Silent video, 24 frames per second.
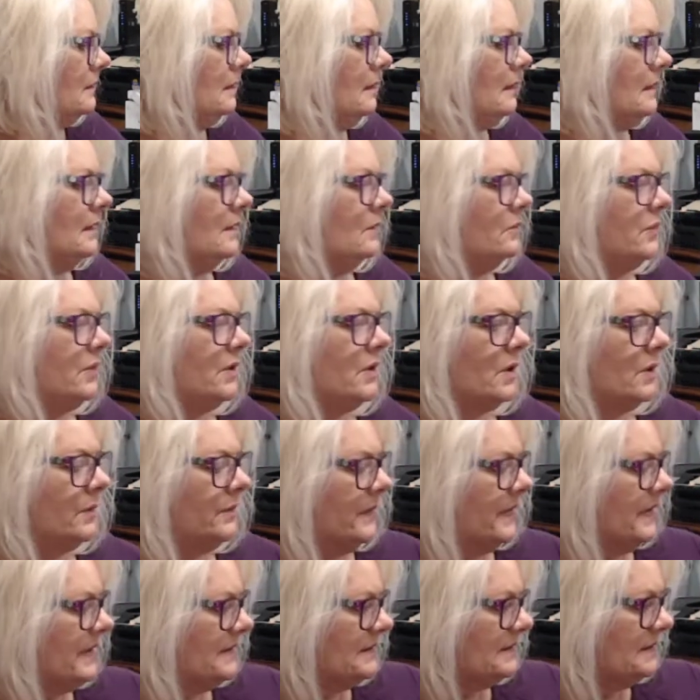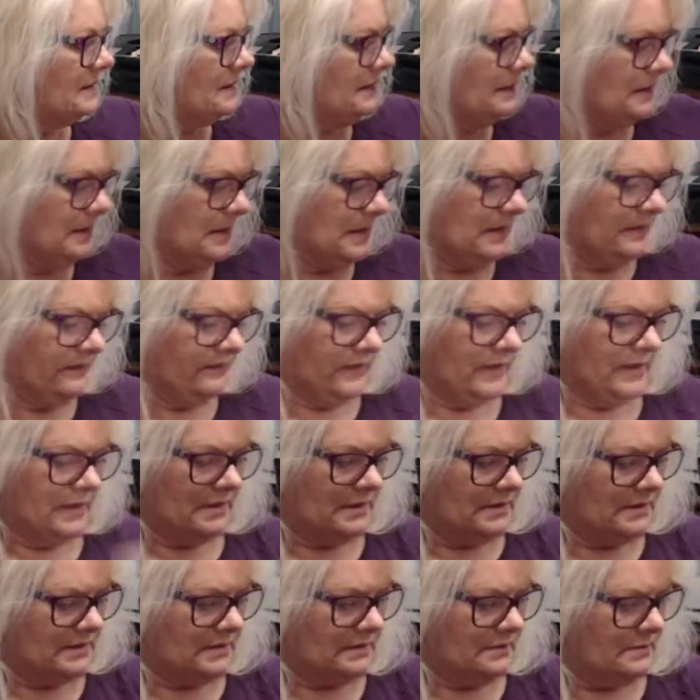the purpose of it
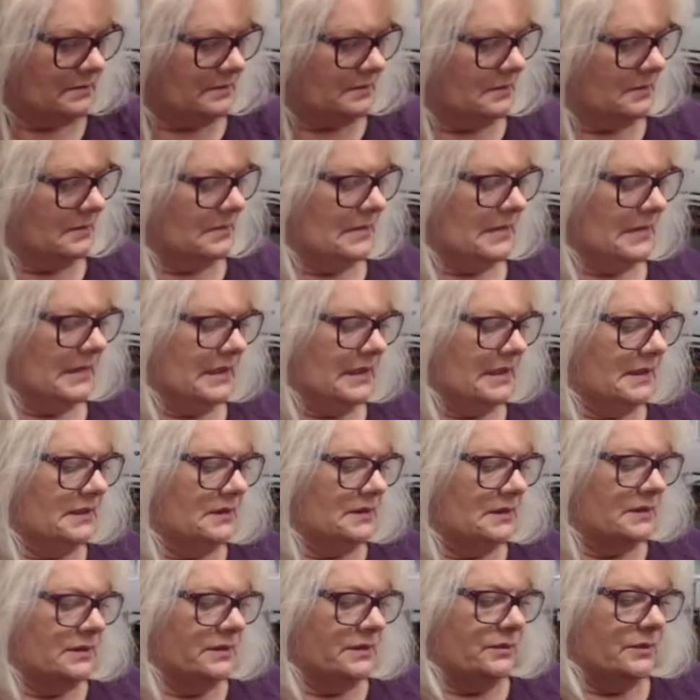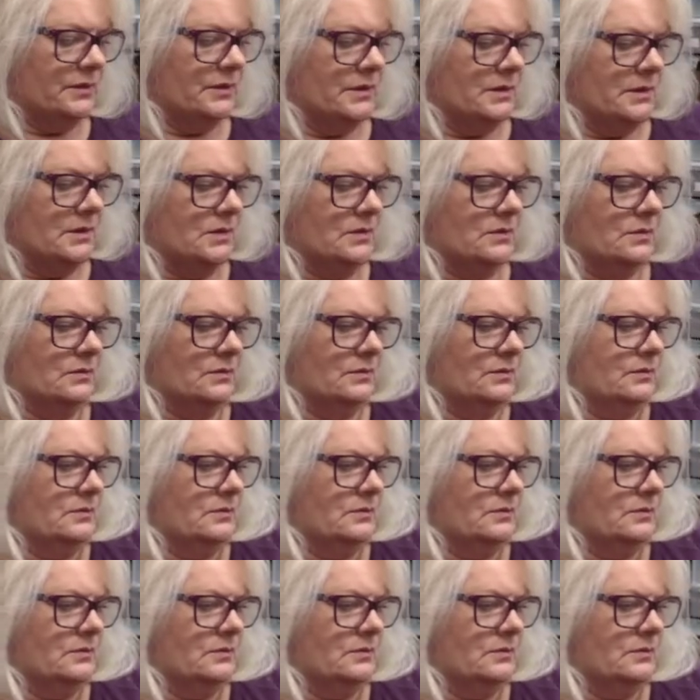is to go